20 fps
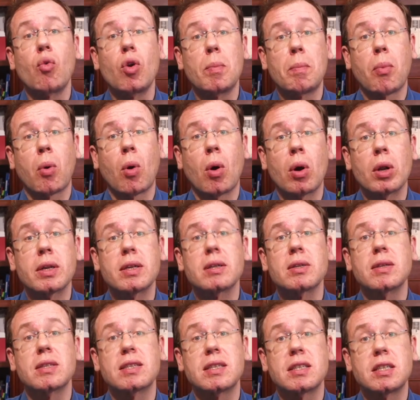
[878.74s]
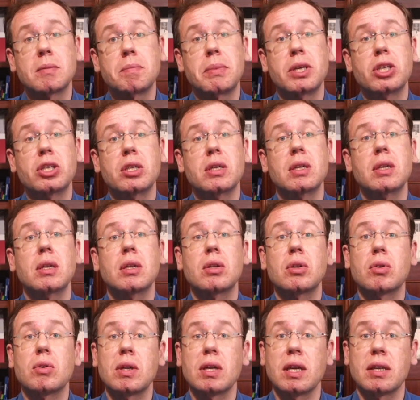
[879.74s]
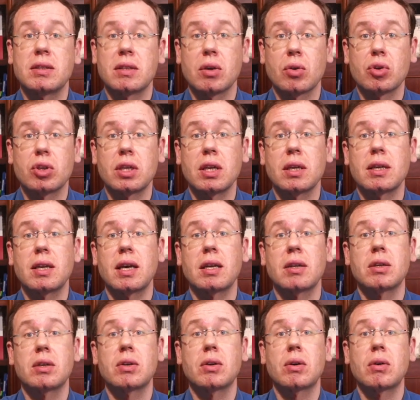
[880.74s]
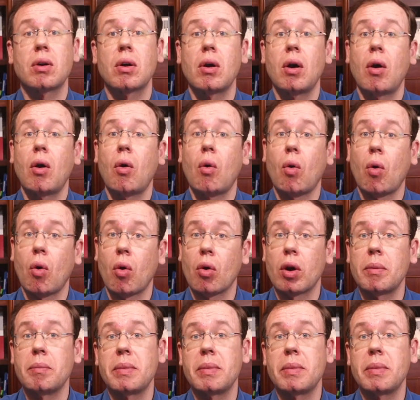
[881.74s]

report your suspicion to the associate editor or a